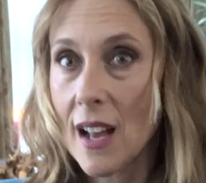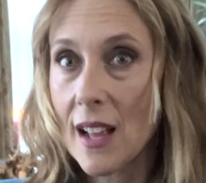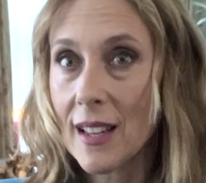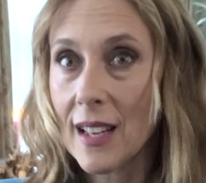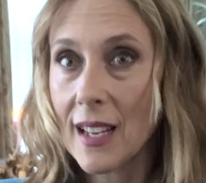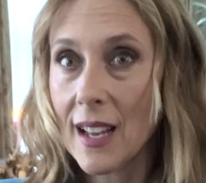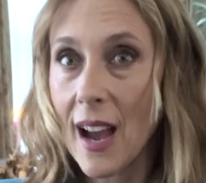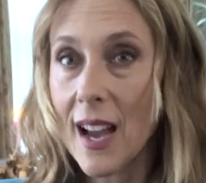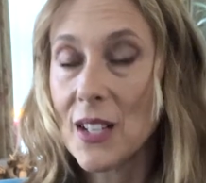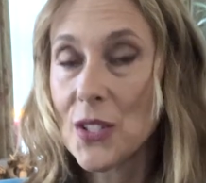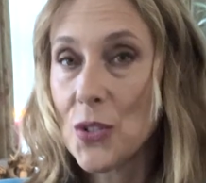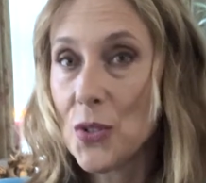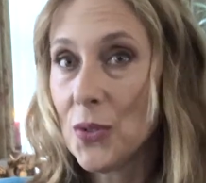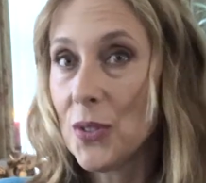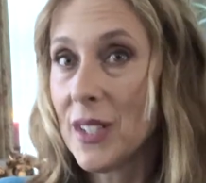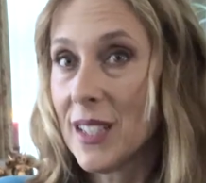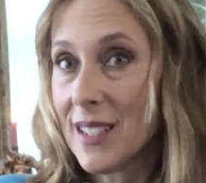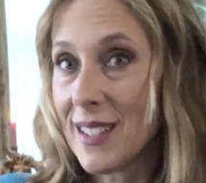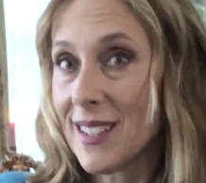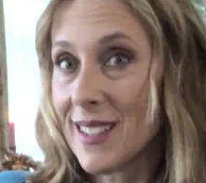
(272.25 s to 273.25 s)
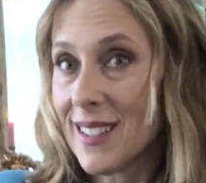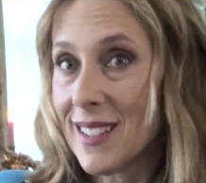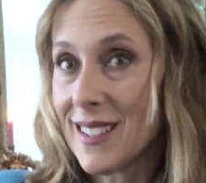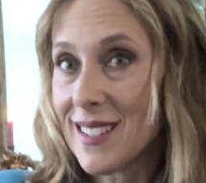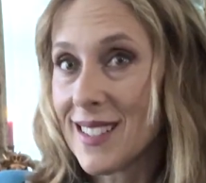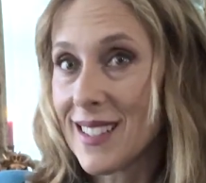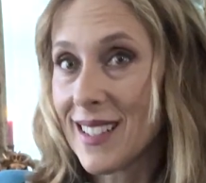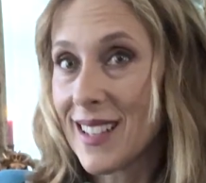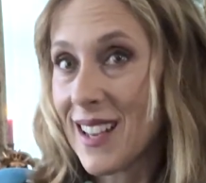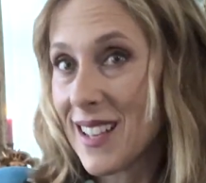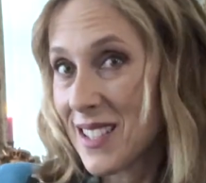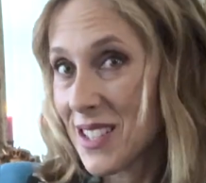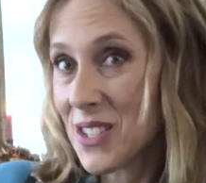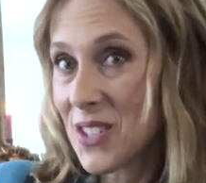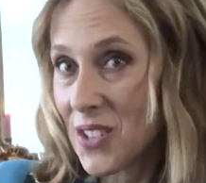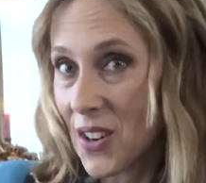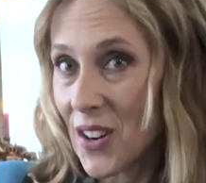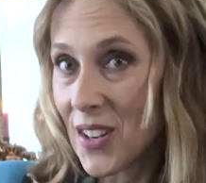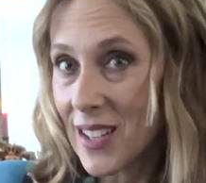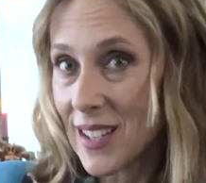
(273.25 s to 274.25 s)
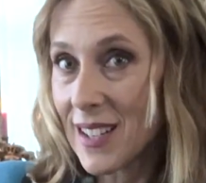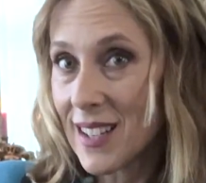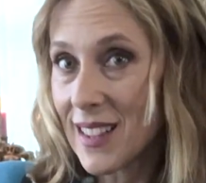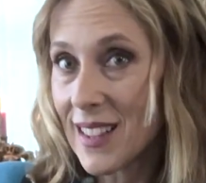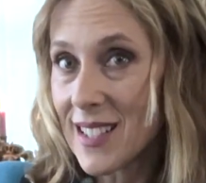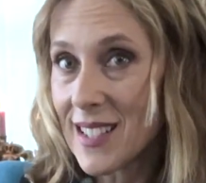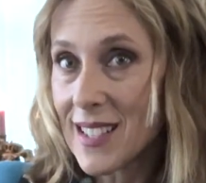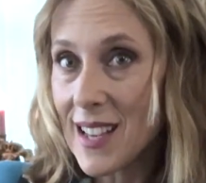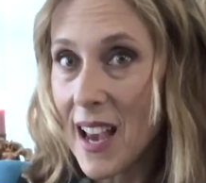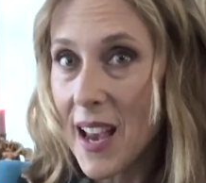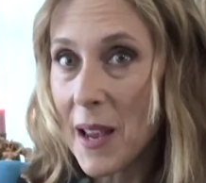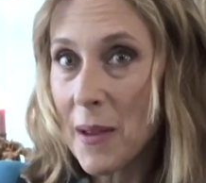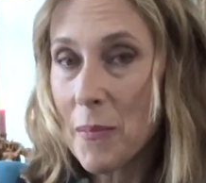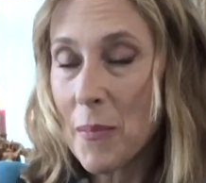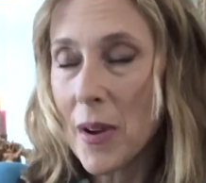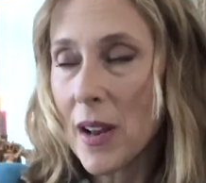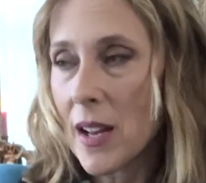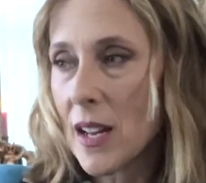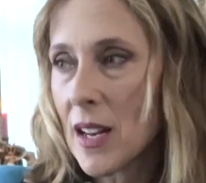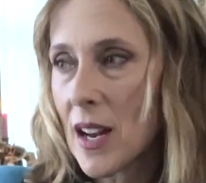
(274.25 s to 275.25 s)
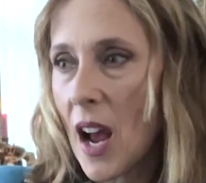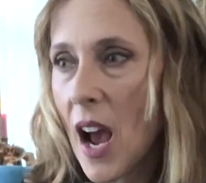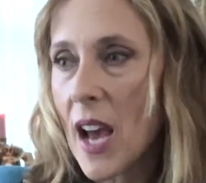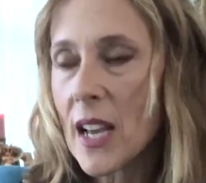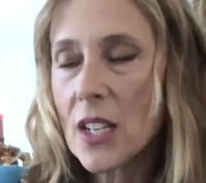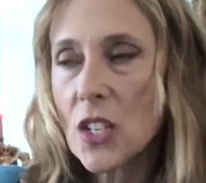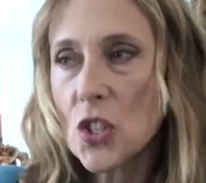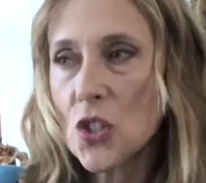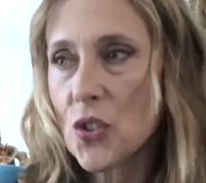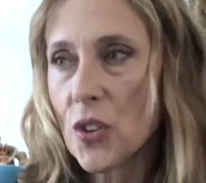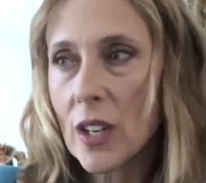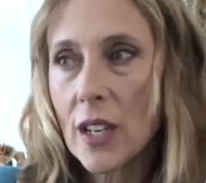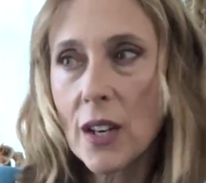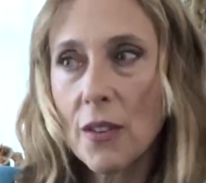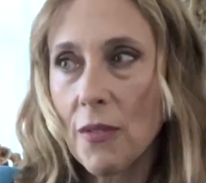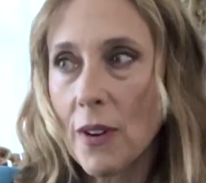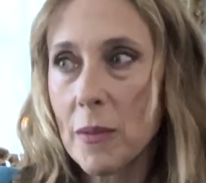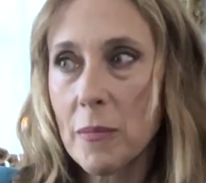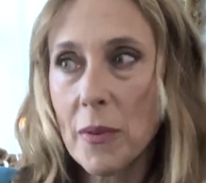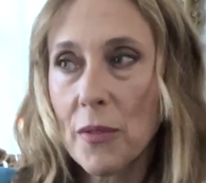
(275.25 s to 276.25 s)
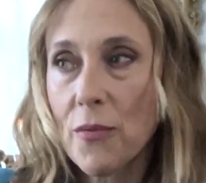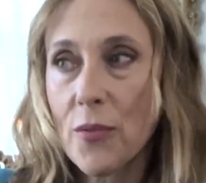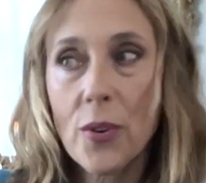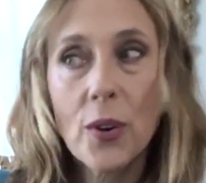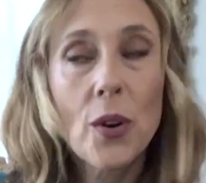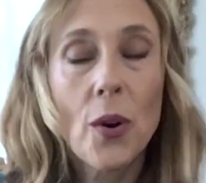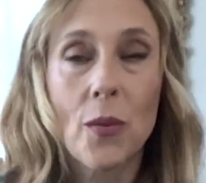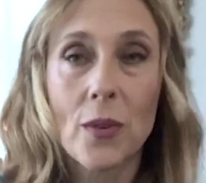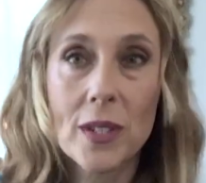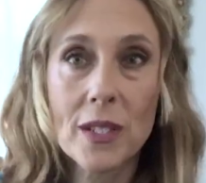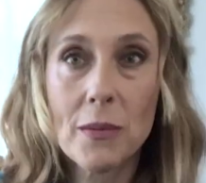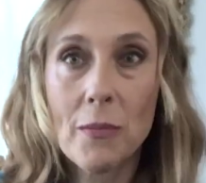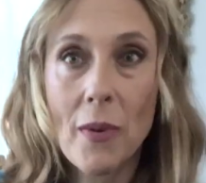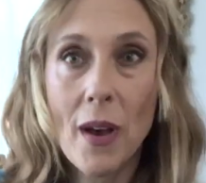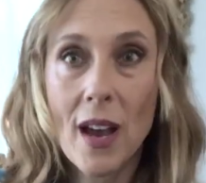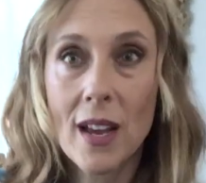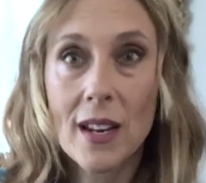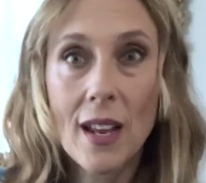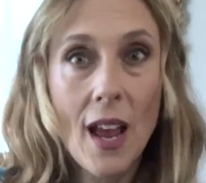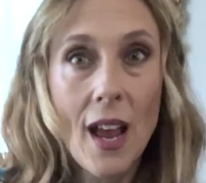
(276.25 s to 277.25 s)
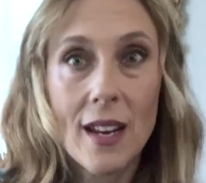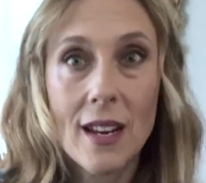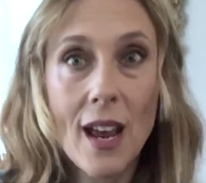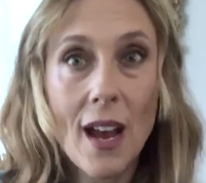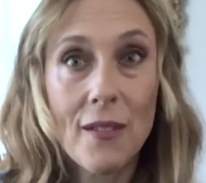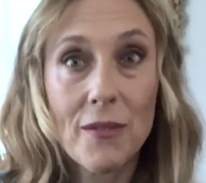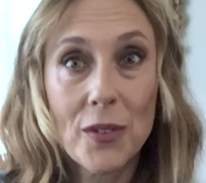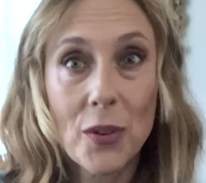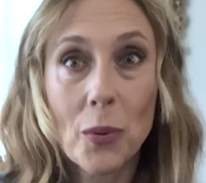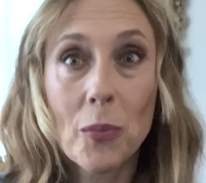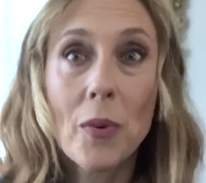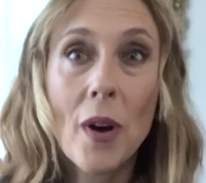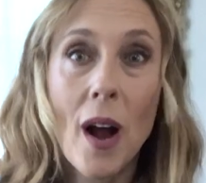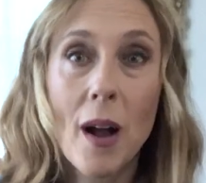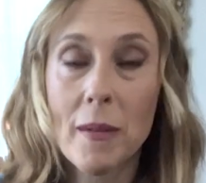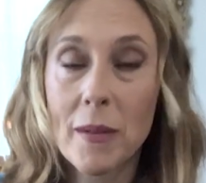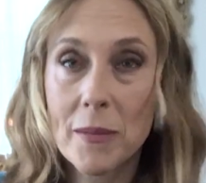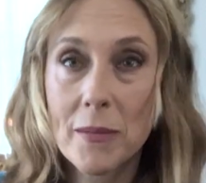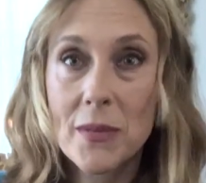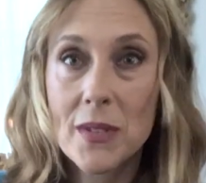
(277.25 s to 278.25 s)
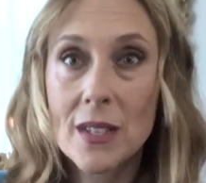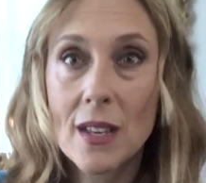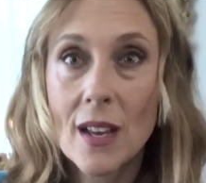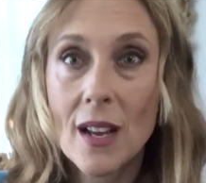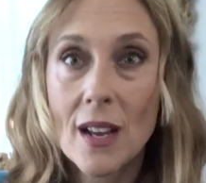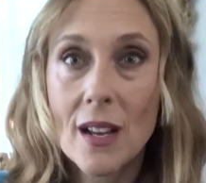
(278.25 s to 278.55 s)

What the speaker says: I do need it to get started in the day, but I could drink it right before going to bed and have no problems.